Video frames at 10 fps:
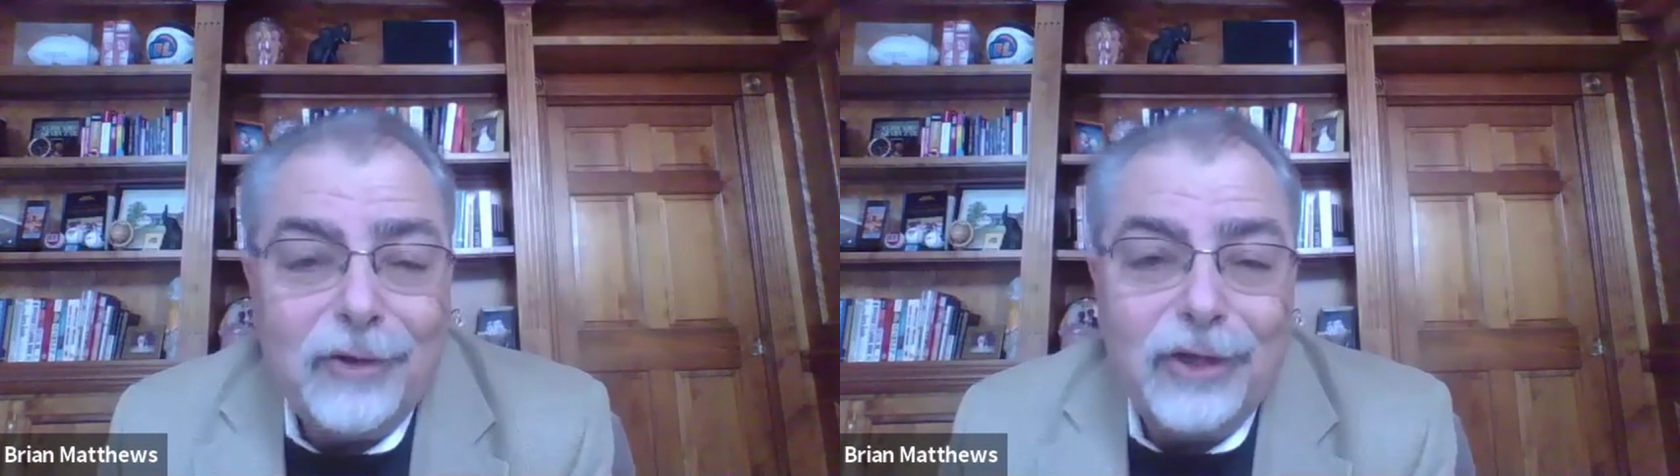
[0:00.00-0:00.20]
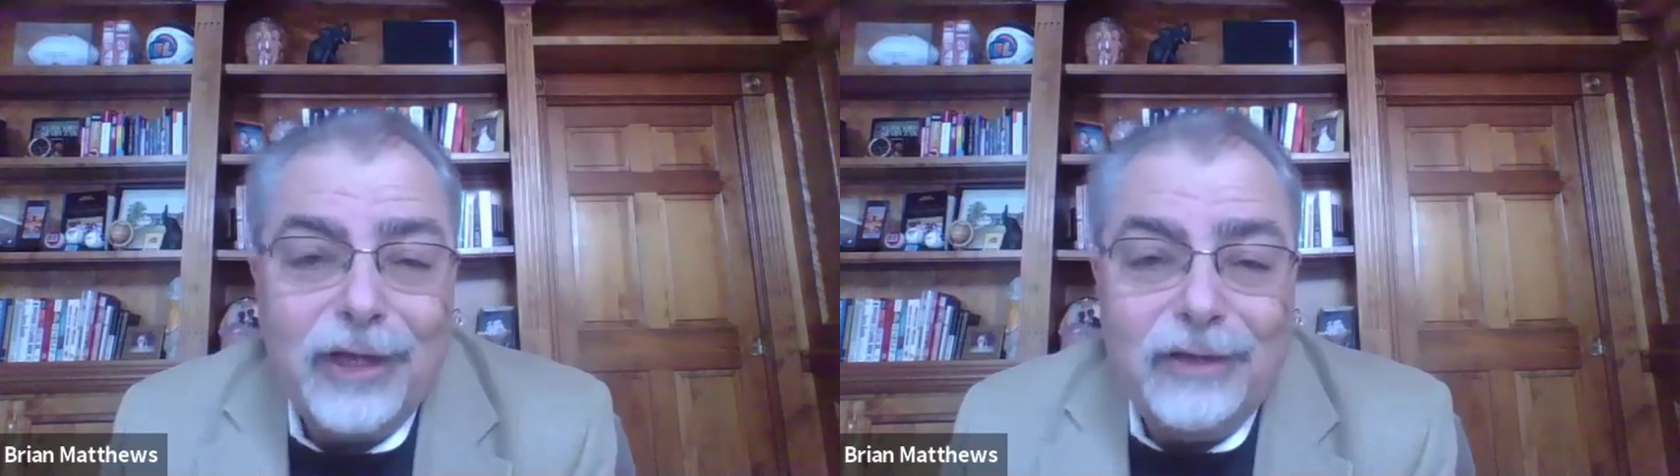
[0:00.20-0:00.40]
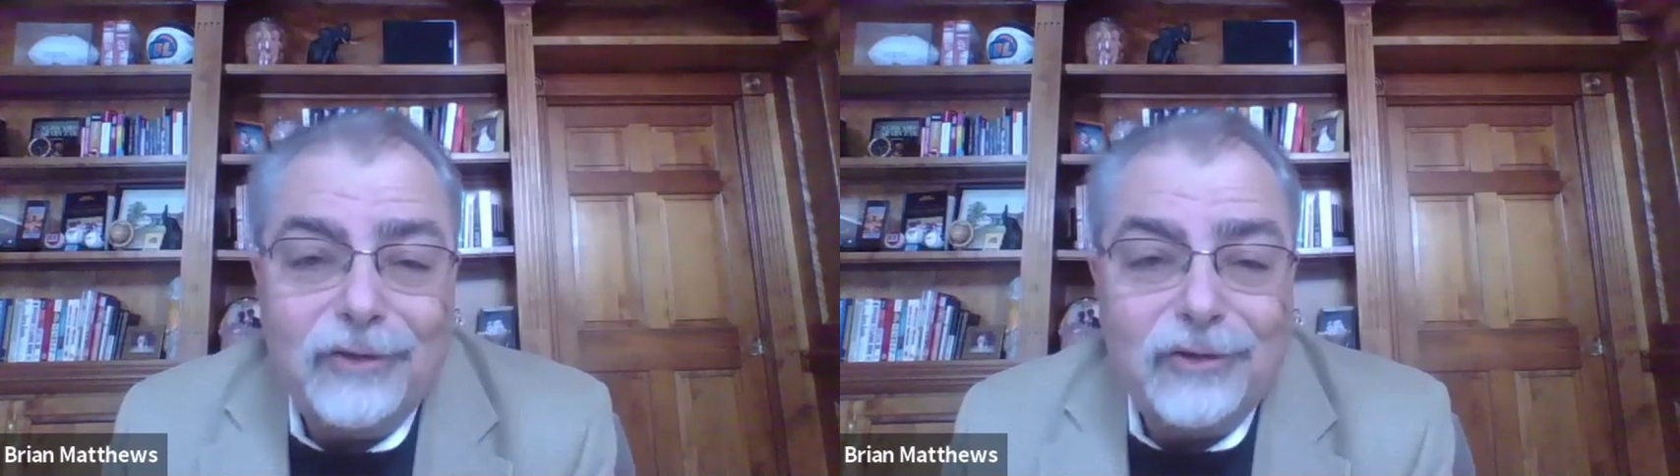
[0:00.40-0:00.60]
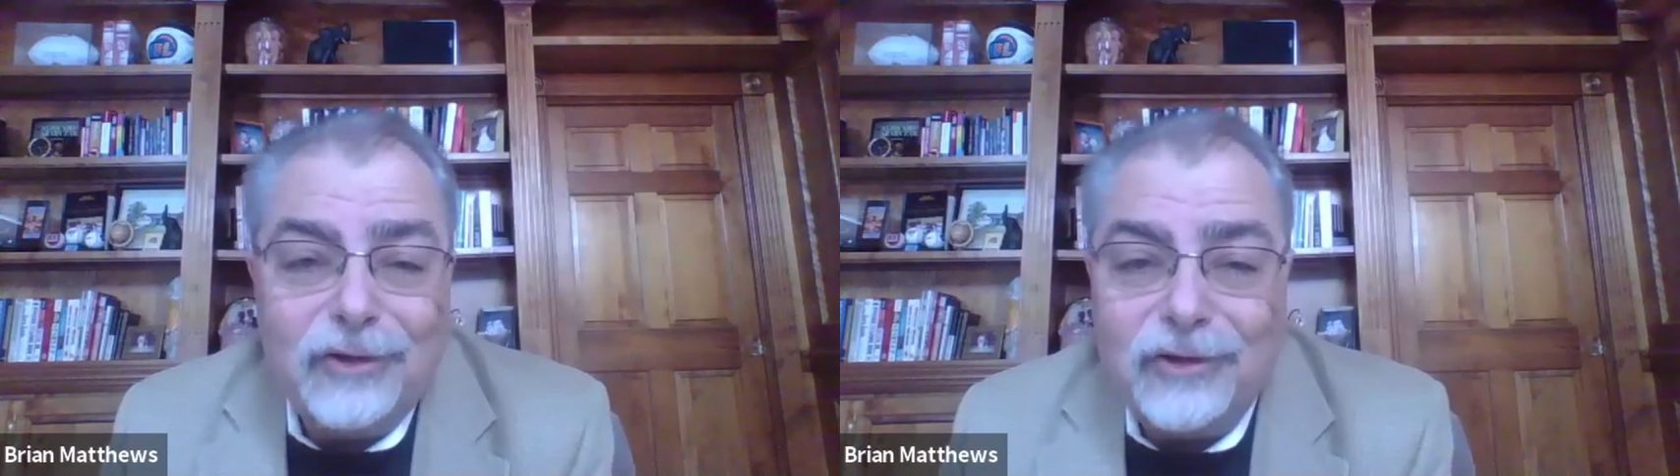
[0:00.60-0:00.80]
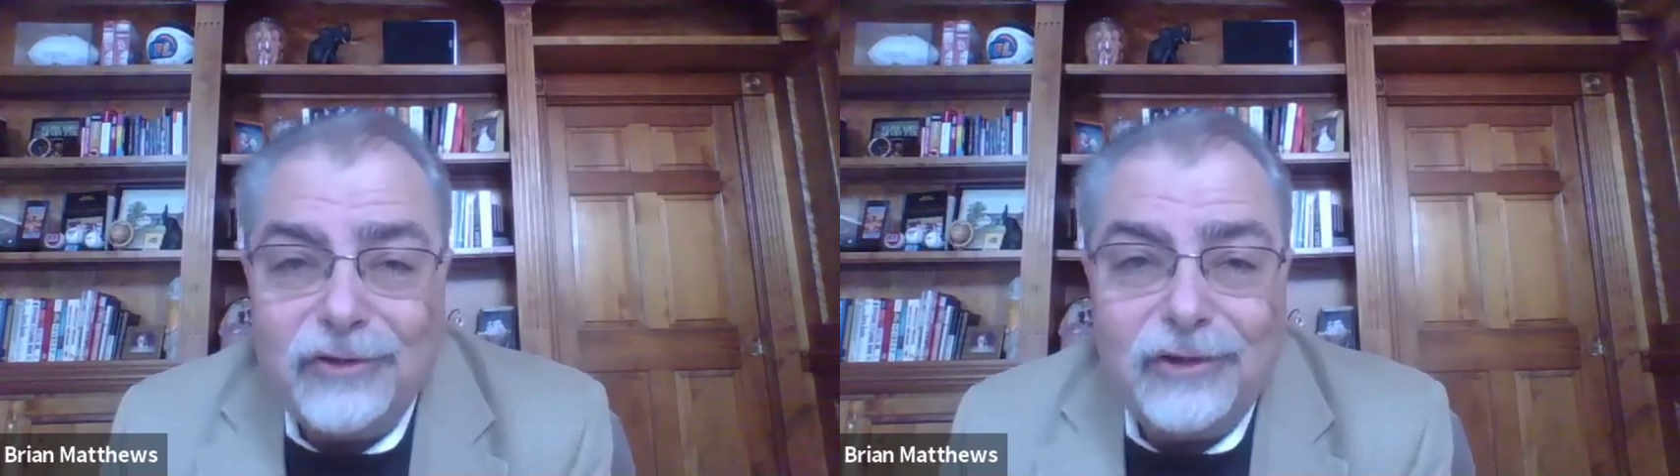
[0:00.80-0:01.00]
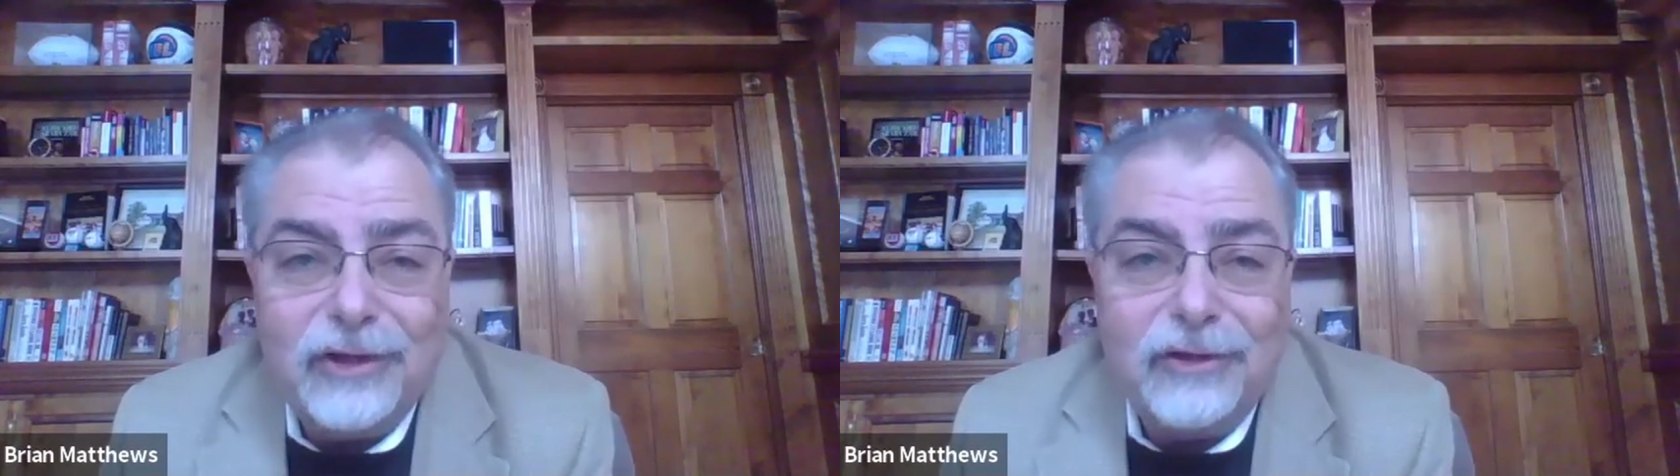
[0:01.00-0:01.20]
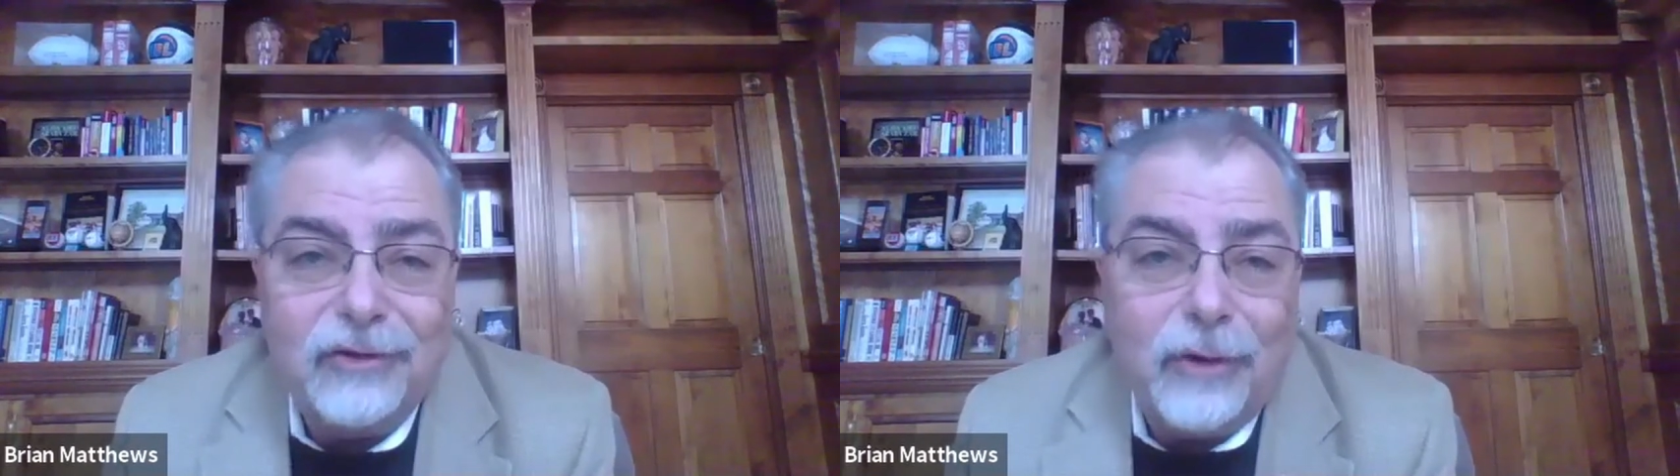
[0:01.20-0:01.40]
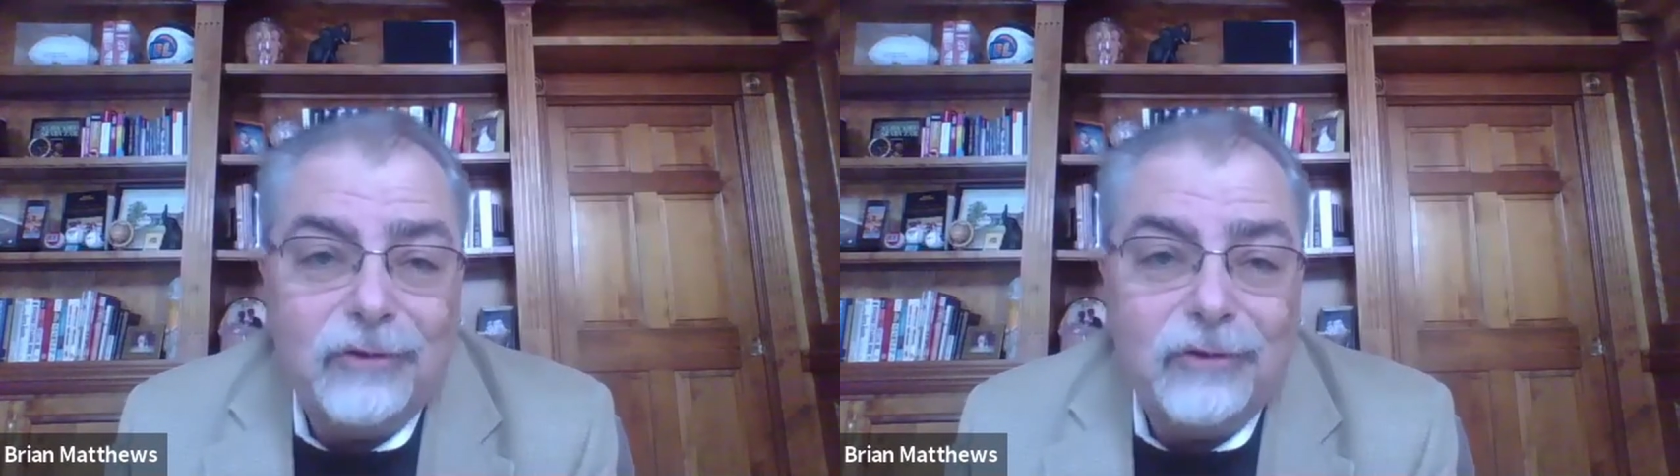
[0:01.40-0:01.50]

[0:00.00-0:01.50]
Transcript: calculate the statistics.